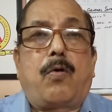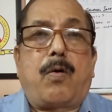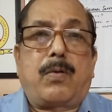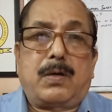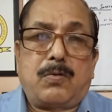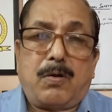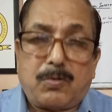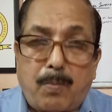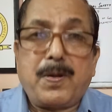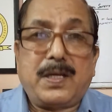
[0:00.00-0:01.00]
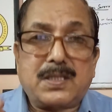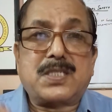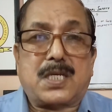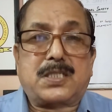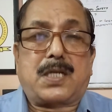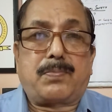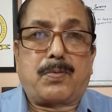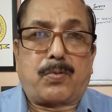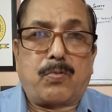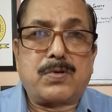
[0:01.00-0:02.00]
or not obeying the such type
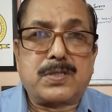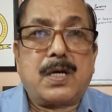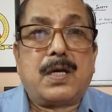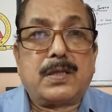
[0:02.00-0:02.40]
of rules.